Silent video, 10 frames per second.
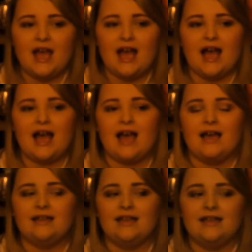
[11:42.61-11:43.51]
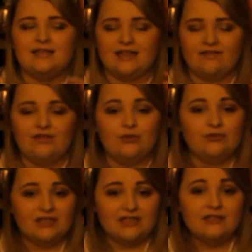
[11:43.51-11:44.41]
and it's if you
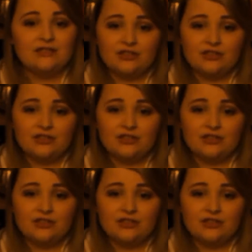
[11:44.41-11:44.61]
didn't do